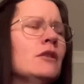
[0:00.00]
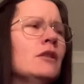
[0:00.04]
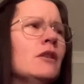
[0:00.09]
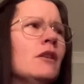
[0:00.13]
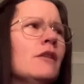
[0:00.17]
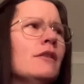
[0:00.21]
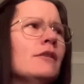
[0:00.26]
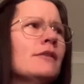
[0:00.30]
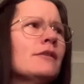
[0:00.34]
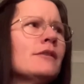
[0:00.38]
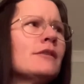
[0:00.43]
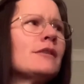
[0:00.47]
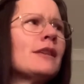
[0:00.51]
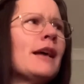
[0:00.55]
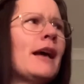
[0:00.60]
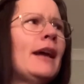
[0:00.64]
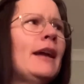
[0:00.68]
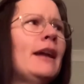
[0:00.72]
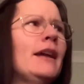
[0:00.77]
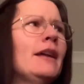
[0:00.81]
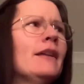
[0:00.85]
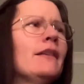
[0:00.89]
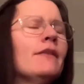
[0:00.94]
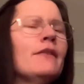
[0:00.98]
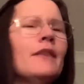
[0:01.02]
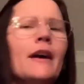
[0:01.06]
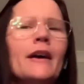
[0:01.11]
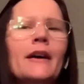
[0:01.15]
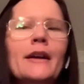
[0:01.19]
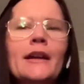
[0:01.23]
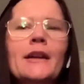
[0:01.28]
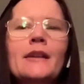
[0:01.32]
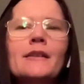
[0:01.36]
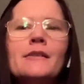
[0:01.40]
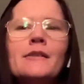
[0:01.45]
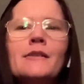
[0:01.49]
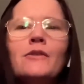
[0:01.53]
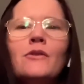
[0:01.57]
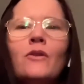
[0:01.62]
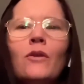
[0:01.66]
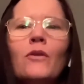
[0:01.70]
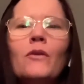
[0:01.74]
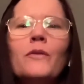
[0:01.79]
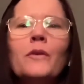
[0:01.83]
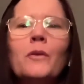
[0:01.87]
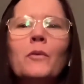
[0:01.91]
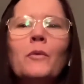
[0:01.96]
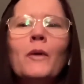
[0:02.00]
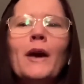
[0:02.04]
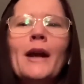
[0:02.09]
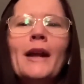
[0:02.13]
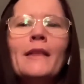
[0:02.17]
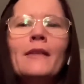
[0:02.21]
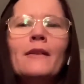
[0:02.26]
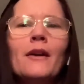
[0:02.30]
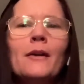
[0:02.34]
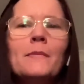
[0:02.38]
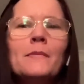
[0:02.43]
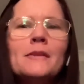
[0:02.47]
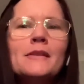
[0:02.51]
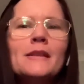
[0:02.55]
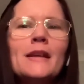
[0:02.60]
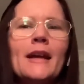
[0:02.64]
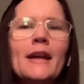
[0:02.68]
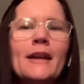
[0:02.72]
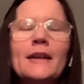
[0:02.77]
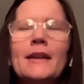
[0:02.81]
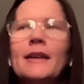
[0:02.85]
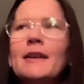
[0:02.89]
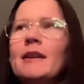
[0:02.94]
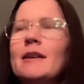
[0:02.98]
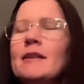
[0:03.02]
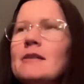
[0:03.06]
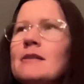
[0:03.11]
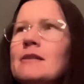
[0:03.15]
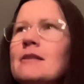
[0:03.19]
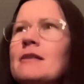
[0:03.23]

say that it's not the way that I'm saying it is.